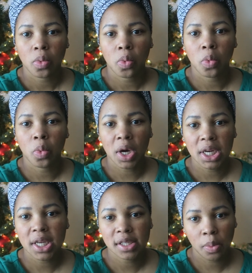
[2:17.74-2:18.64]
what
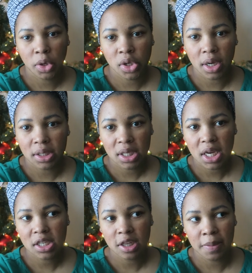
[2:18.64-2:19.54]
it is that we're trying to
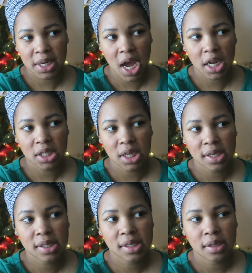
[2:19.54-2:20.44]
teach them and not
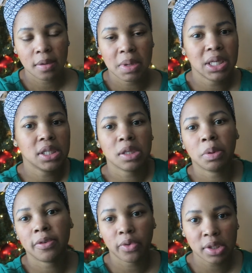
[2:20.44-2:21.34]
just being
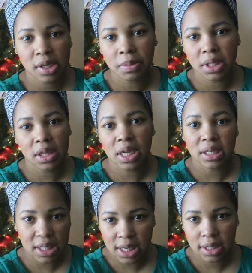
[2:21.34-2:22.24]
disciplined for something that they
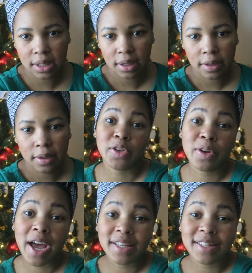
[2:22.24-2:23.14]
did. You
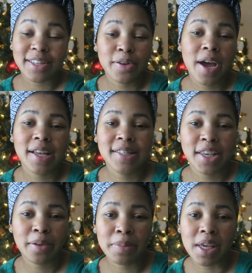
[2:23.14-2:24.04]
guys you guys
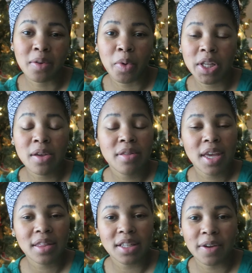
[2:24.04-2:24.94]
tell me, what do you
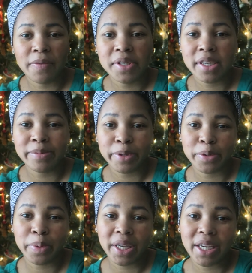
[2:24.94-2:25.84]
think the difference is
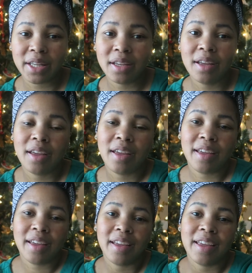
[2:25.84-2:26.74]
between
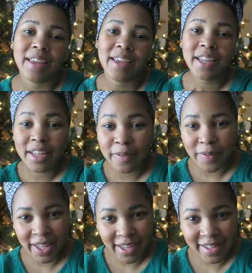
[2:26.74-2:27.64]

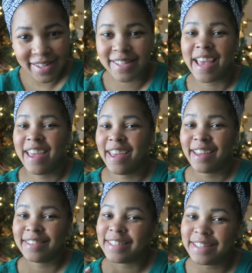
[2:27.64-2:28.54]
inconvenience
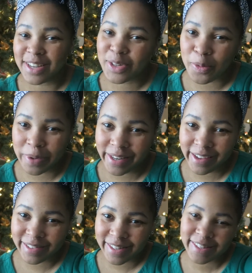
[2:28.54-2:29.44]
and disobedience?